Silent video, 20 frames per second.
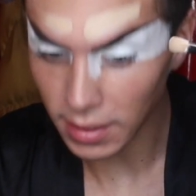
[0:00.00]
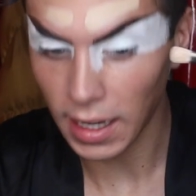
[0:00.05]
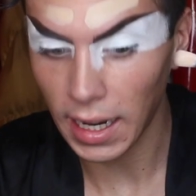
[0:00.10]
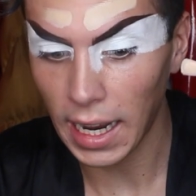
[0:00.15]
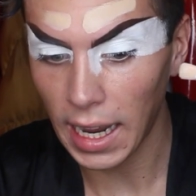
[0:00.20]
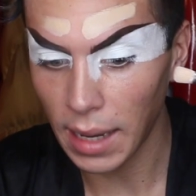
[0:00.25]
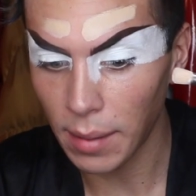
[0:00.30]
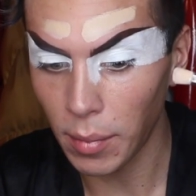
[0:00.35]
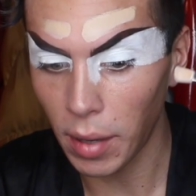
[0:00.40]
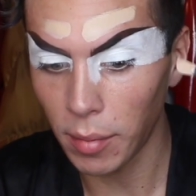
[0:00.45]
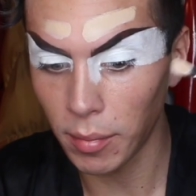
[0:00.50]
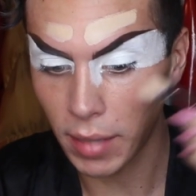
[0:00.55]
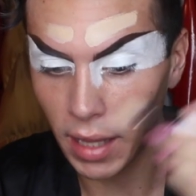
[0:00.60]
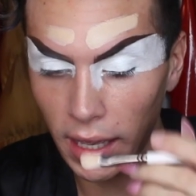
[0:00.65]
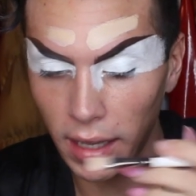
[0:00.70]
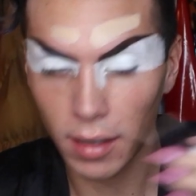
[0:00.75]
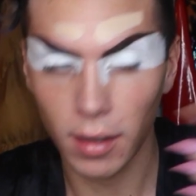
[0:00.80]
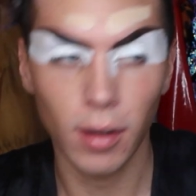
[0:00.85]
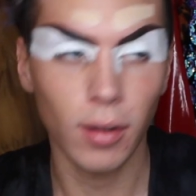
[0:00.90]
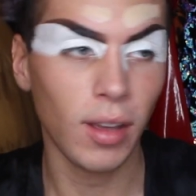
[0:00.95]
time, I'm
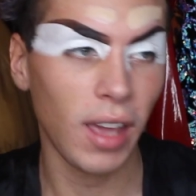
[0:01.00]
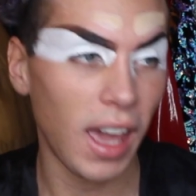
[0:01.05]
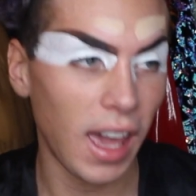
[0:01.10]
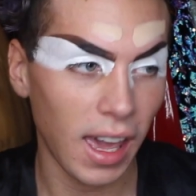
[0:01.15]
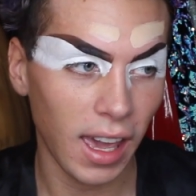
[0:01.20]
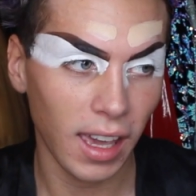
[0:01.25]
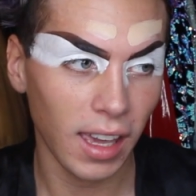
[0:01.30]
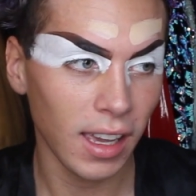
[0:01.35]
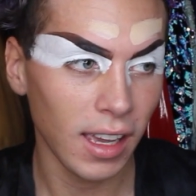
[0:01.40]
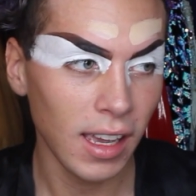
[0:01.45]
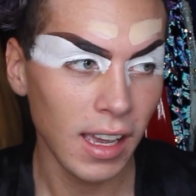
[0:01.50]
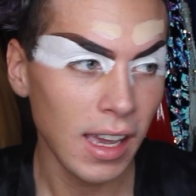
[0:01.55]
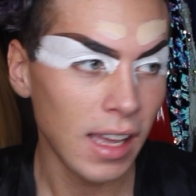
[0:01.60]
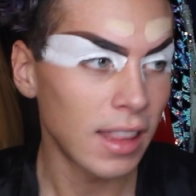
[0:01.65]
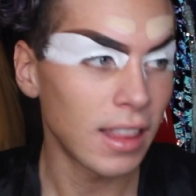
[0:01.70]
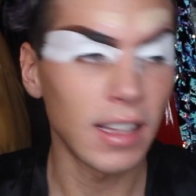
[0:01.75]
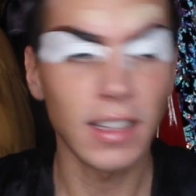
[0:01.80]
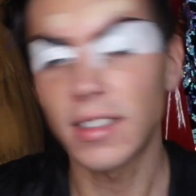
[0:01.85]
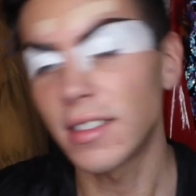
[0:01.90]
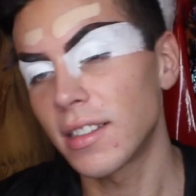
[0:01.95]
like, okay,
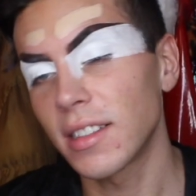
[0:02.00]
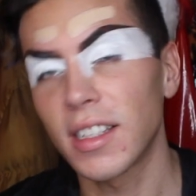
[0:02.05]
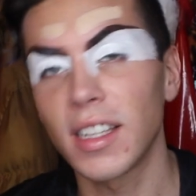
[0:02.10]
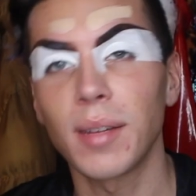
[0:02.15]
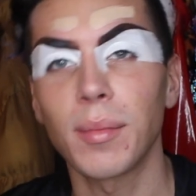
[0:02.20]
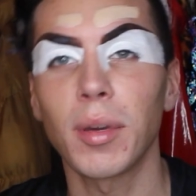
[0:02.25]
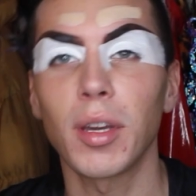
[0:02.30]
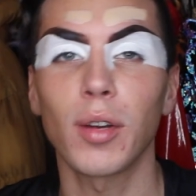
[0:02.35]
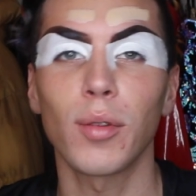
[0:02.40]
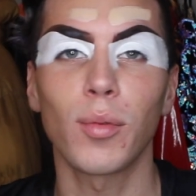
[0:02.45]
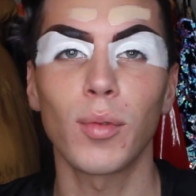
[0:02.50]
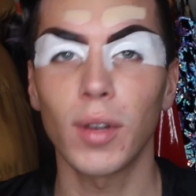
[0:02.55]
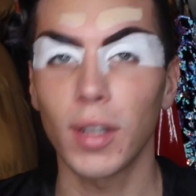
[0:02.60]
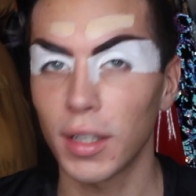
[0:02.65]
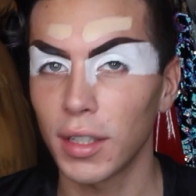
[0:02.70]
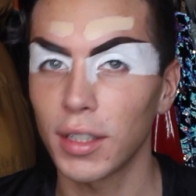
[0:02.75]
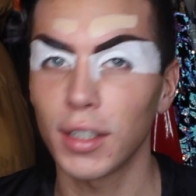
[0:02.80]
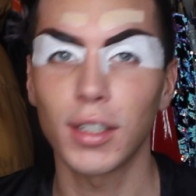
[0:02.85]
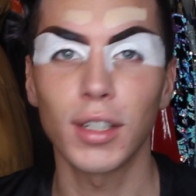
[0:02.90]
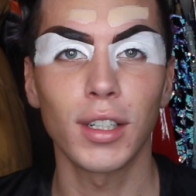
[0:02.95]
this is gonna be a
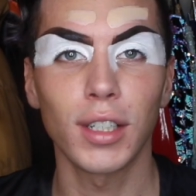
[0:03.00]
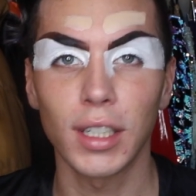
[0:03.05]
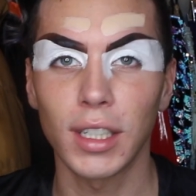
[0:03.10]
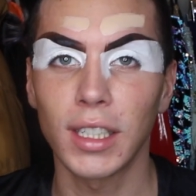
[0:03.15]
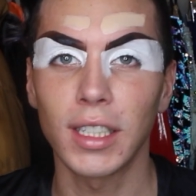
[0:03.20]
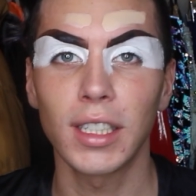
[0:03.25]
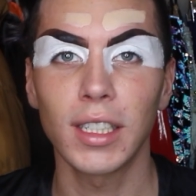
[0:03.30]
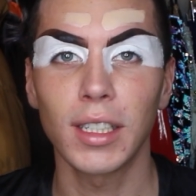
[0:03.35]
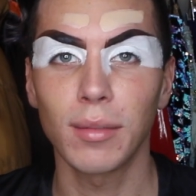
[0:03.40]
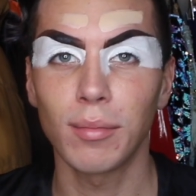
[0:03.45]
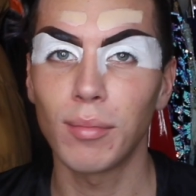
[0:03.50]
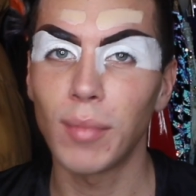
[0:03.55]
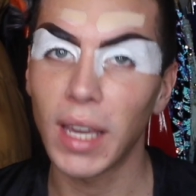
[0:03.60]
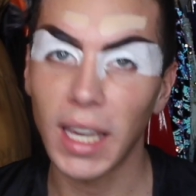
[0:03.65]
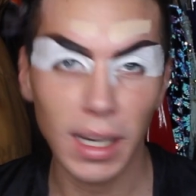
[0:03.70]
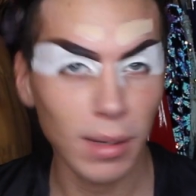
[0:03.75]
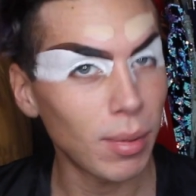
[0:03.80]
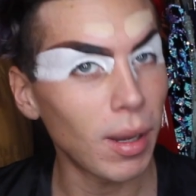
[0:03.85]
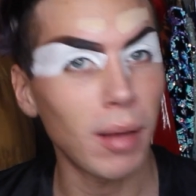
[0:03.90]
really good makeup